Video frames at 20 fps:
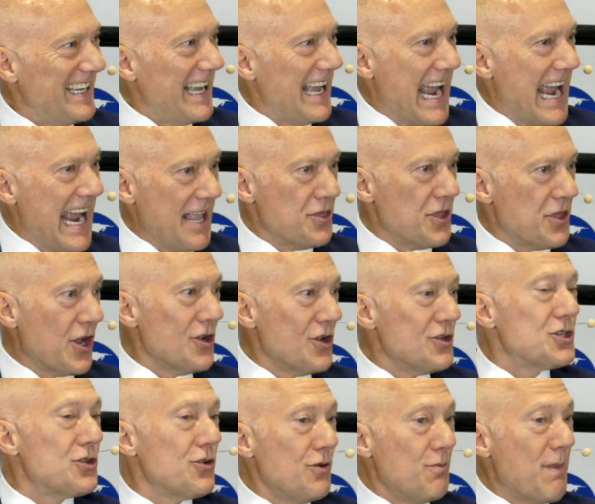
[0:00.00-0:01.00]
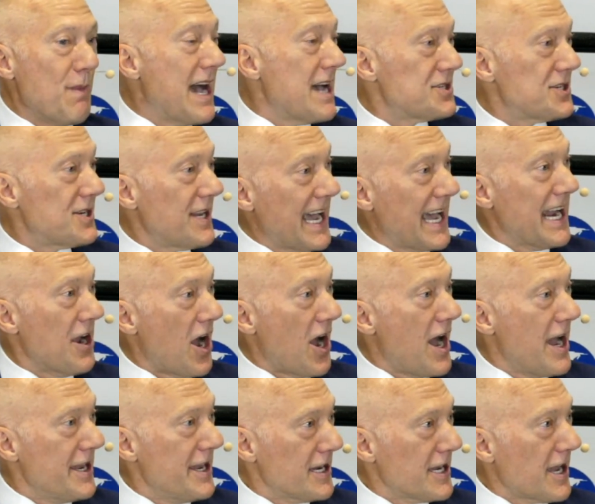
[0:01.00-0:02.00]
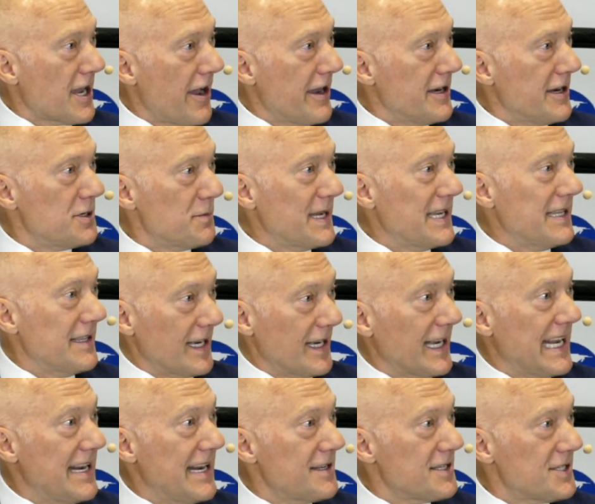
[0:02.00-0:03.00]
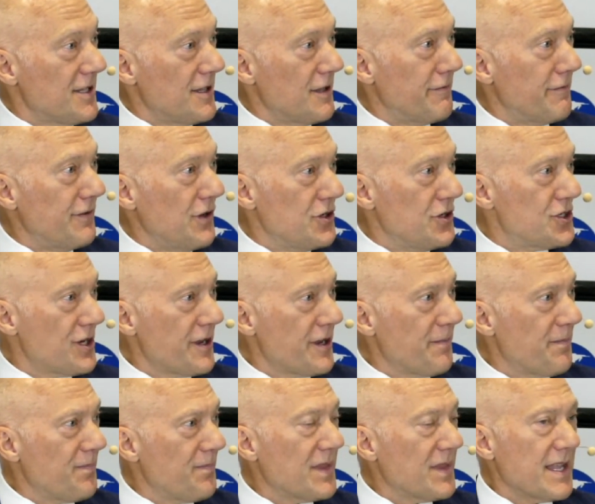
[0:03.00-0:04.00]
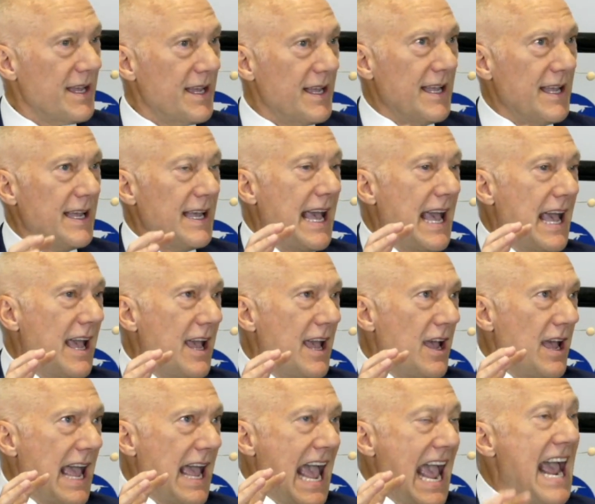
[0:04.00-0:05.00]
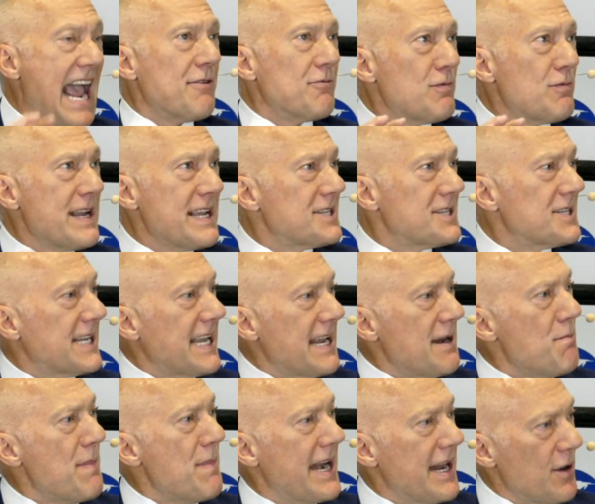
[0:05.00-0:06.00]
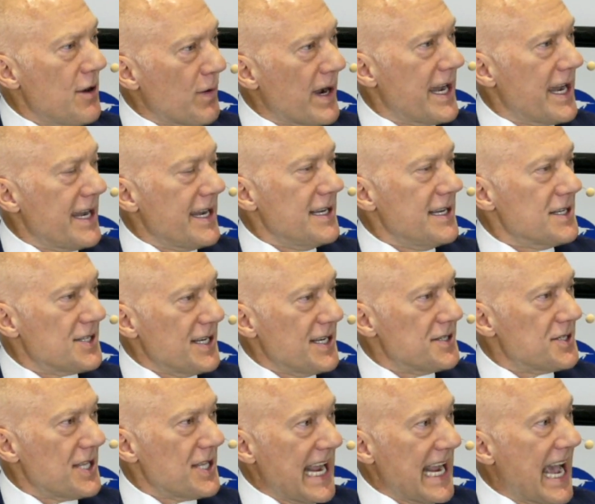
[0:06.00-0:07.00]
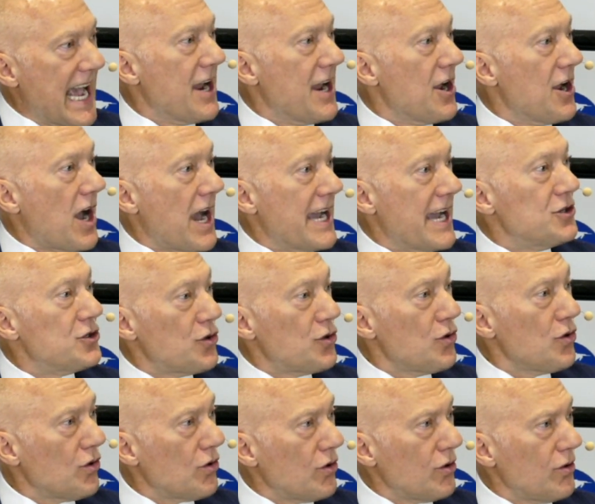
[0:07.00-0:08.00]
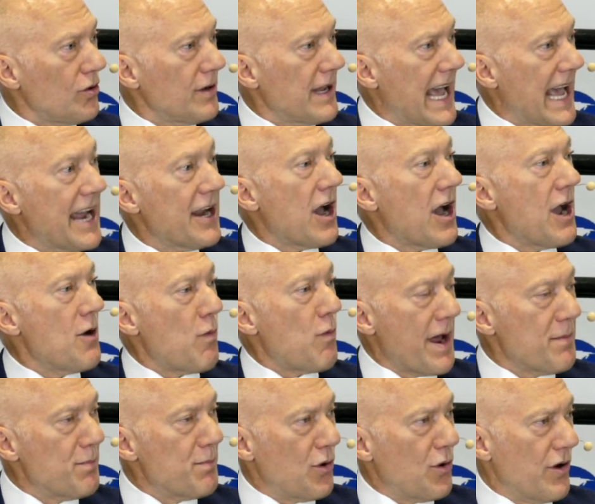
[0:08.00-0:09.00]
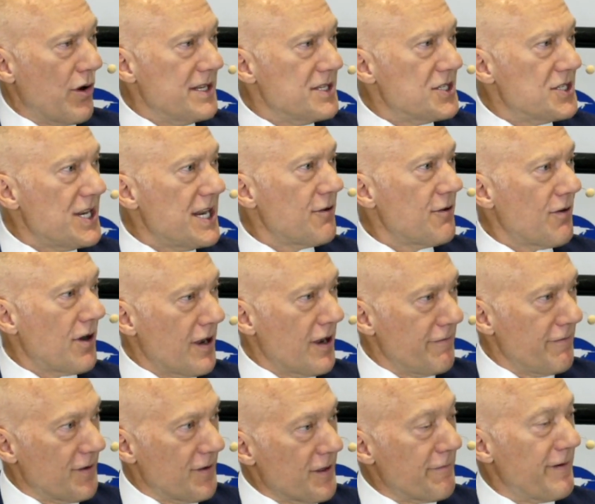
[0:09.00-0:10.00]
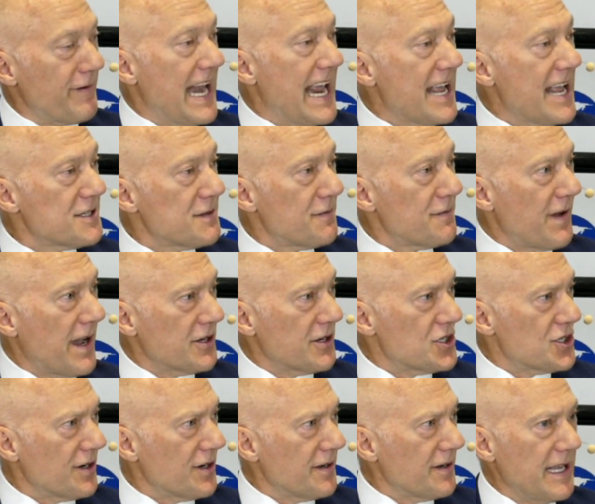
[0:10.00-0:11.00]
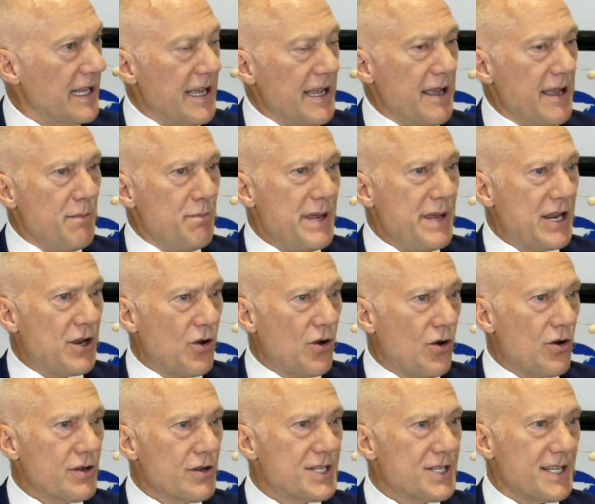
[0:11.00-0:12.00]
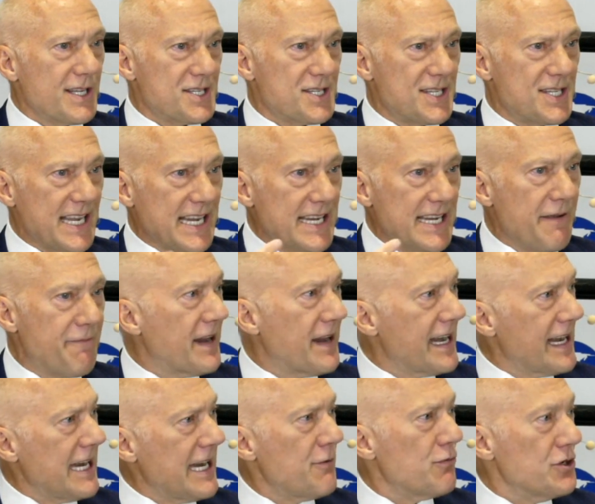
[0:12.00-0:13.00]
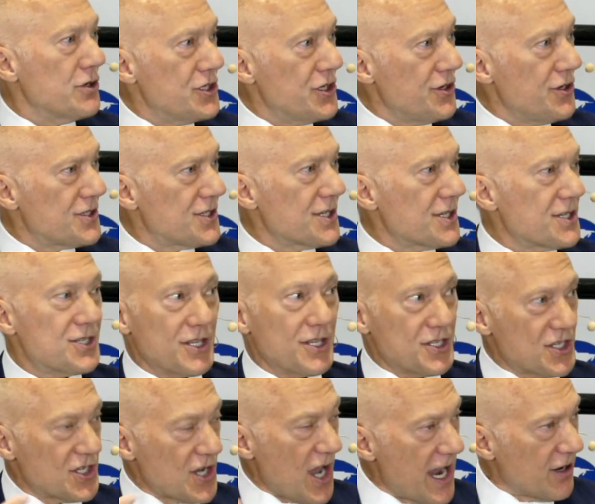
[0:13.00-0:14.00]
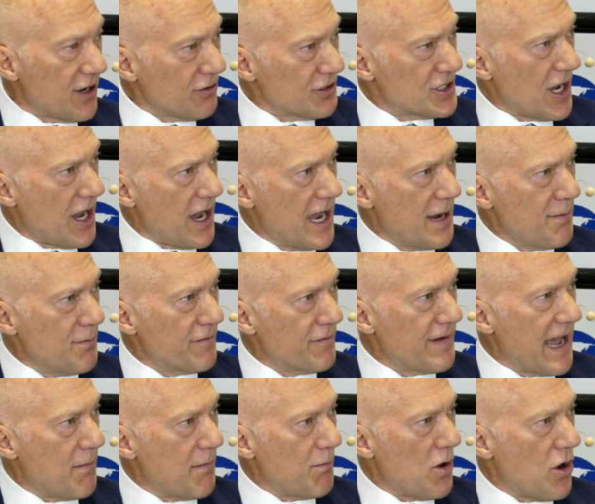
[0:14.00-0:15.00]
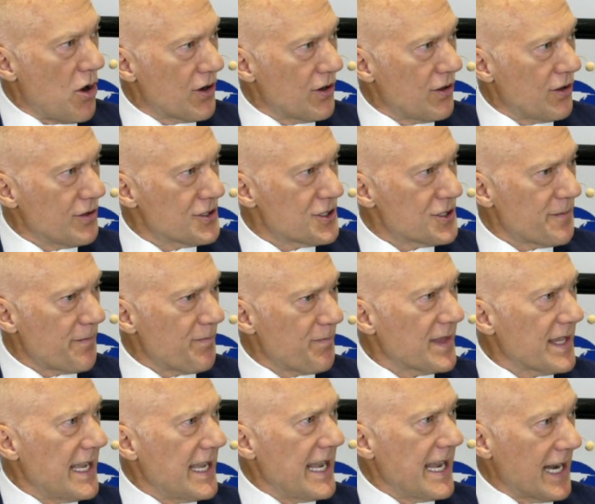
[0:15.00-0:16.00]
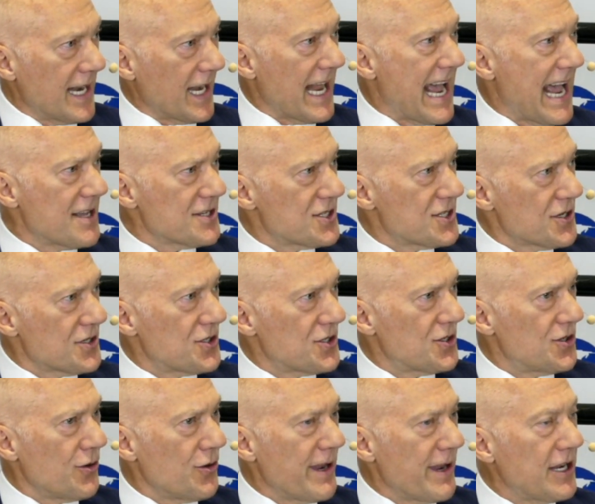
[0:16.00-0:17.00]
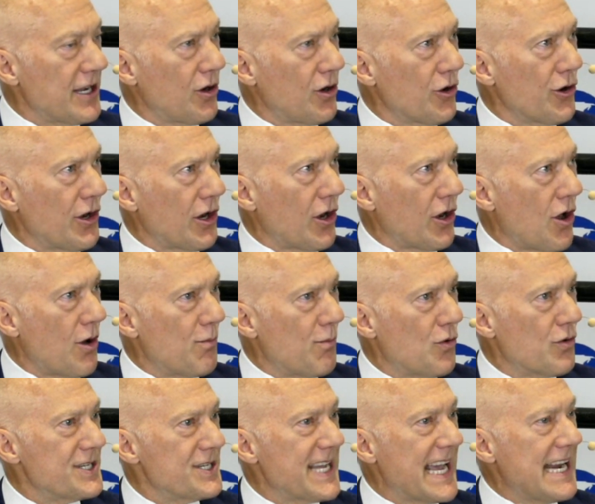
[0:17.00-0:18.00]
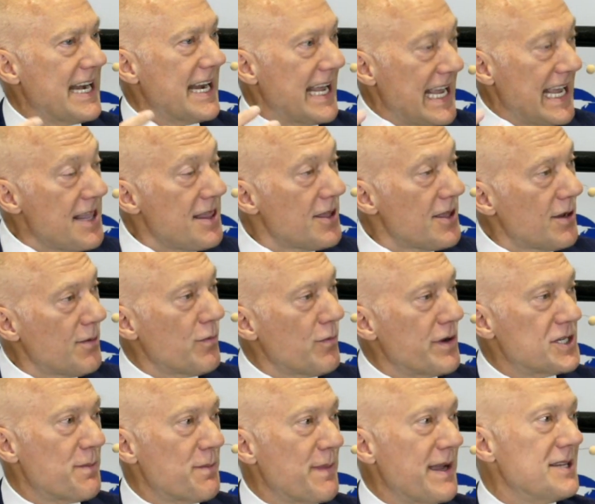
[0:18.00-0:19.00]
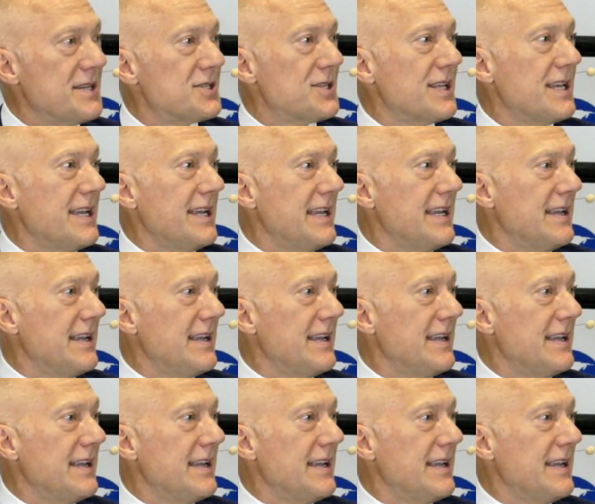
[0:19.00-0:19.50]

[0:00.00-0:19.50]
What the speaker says: And those who master AI are going to be the leaders in the future. At risk in many ways is the AI tool, AI 1.0 for the finance function, because it significantly reduces the cycle time of our models. It allows us to include a lot more data in them, which means the